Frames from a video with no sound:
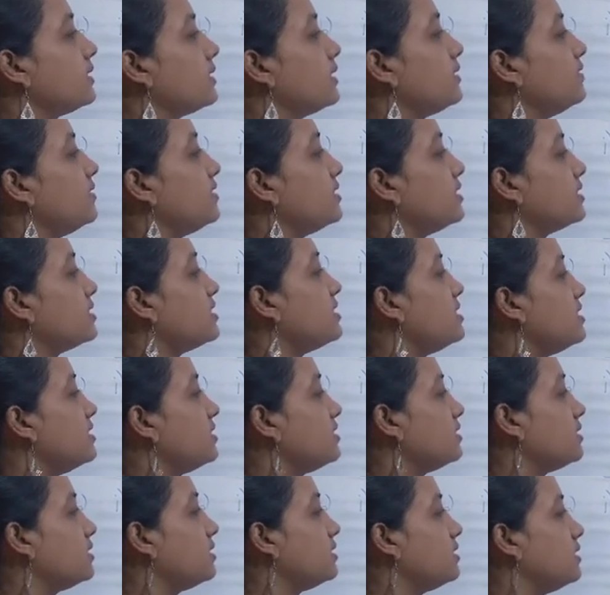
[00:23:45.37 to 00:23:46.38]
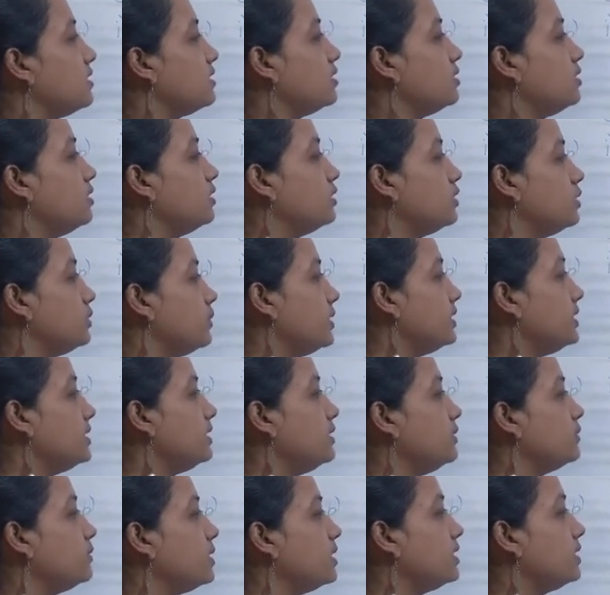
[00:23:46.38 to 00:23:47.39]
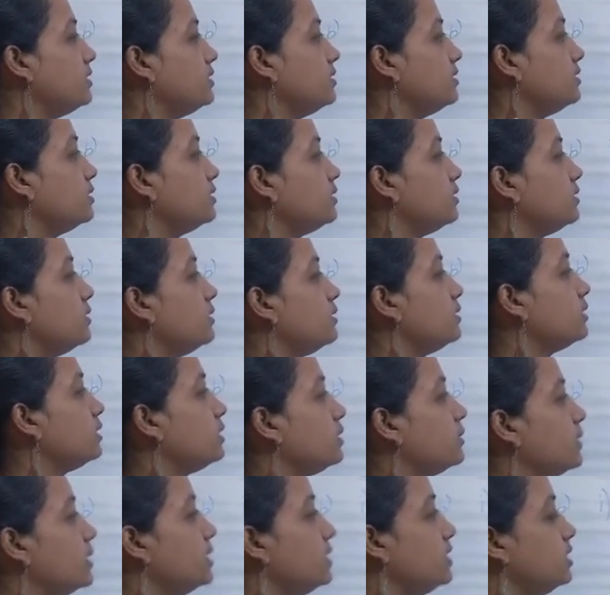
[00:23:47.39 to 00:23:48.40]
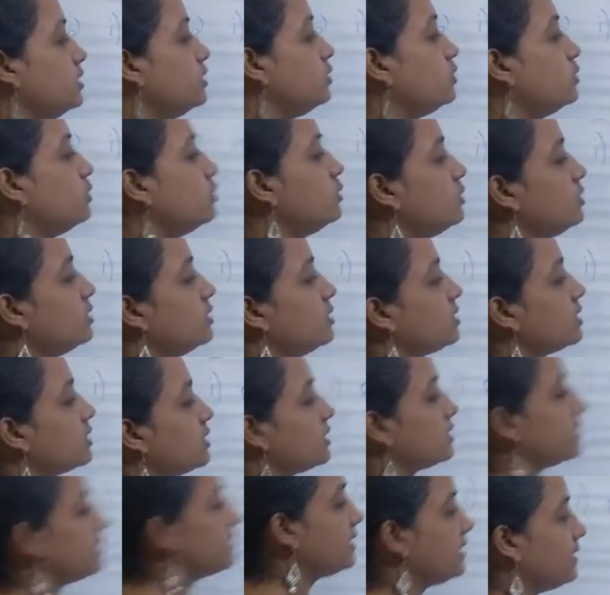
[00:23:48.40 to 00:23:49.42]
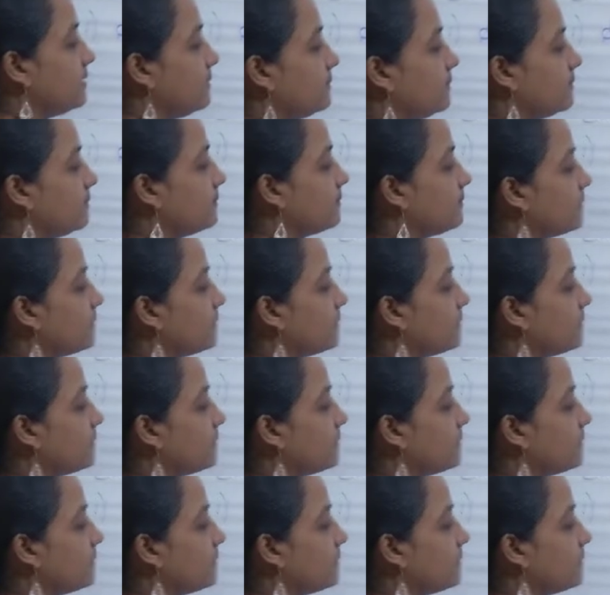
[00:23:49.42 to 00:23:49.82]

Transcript: 7 3s are 21, 22, 30.